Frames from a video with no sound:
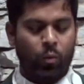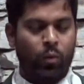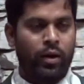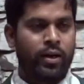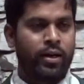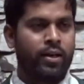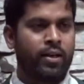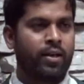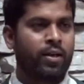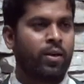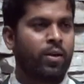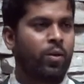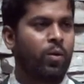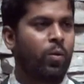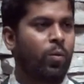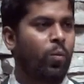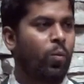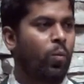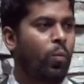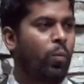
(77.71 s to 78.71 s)
When
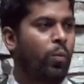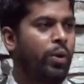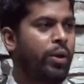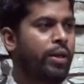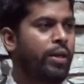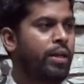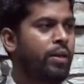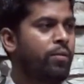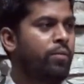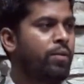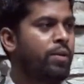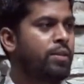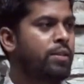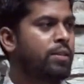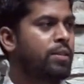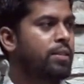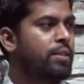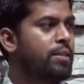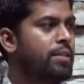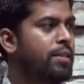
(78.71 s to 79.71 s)
we
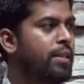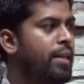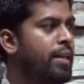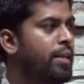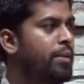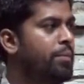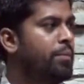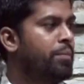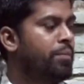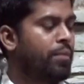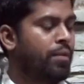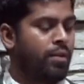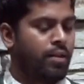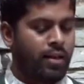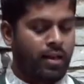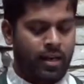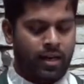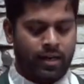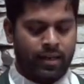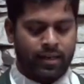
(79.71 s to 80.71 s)
invest time
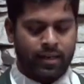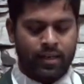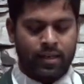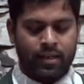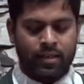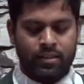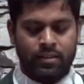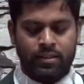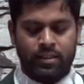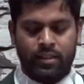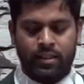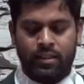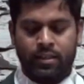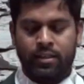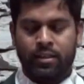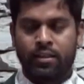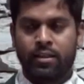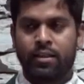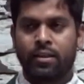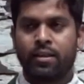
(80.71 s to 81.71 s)
and energy
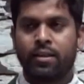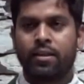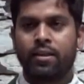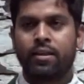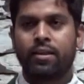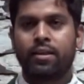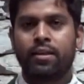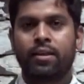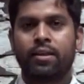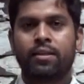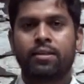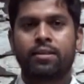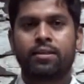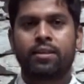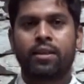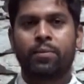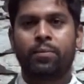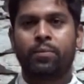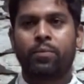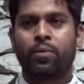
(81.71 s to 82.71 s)
in
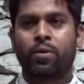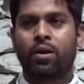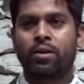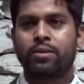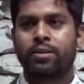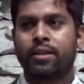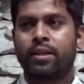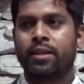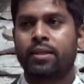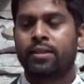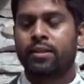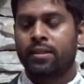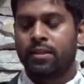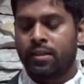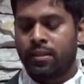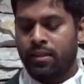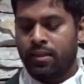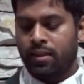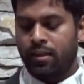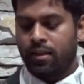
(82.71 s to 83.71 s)
some project
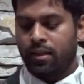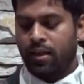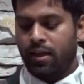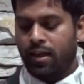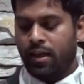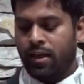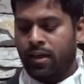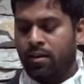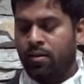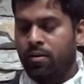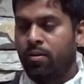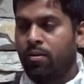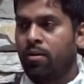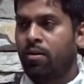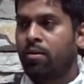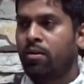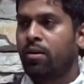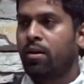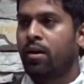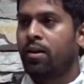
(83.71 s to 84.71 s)

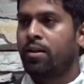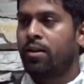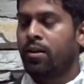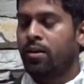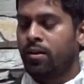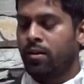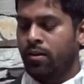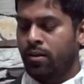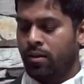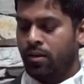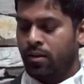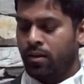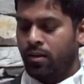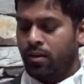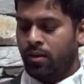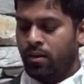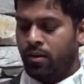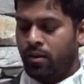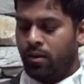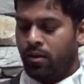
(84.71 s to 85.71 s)
or other,
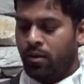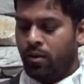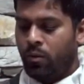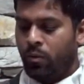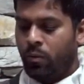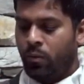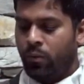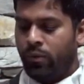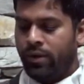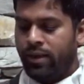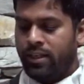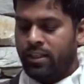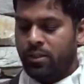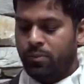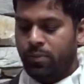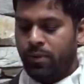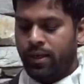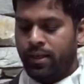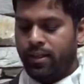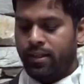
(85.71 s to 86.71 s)
we
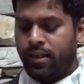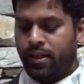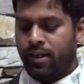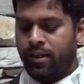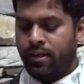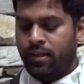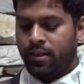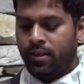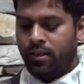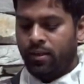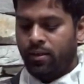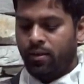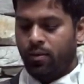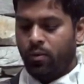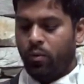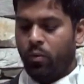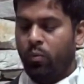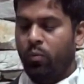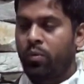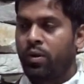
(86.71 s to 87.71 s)
expect that
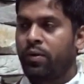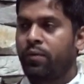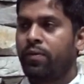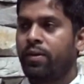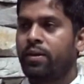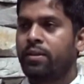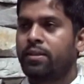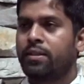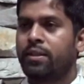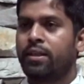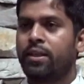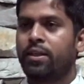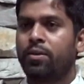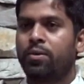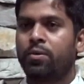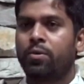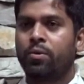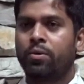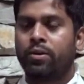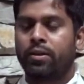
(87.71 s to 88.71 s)
we will see
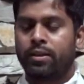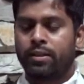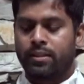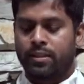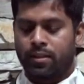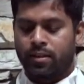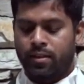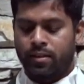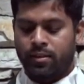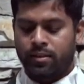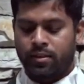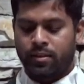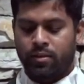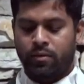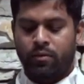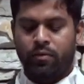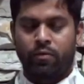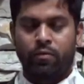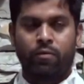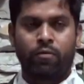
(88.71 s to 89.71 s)
good results
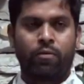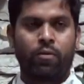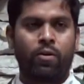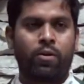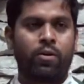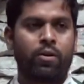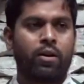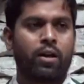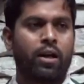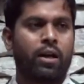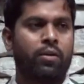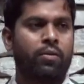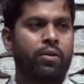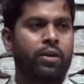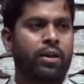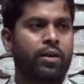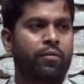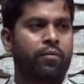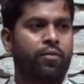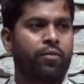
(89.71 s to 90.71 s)
for
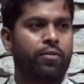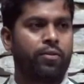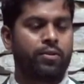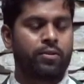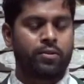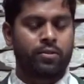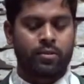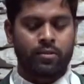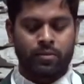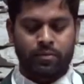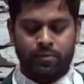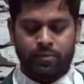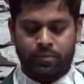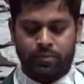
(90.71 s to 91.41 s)
our efforts.